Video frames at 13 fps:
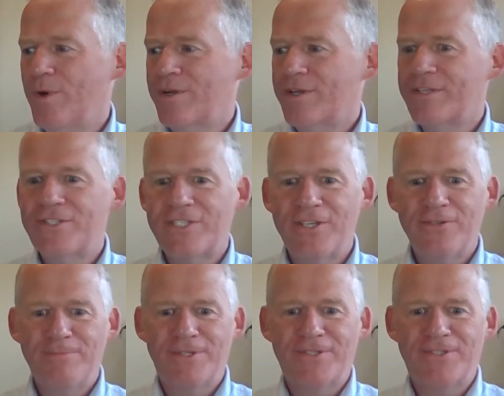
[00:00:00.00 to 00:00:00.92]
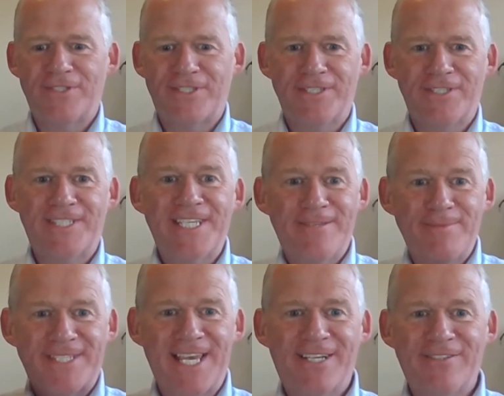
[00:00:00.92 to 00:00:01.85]
consumers to see
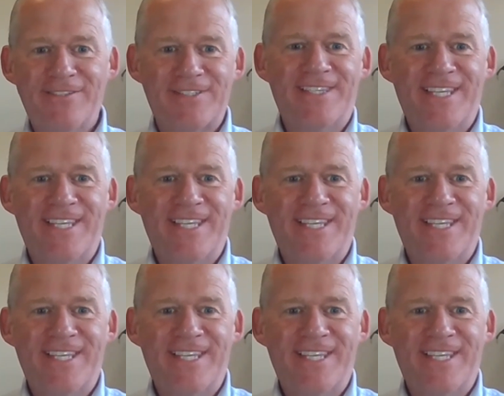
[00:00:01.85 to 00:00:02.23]
themselves in the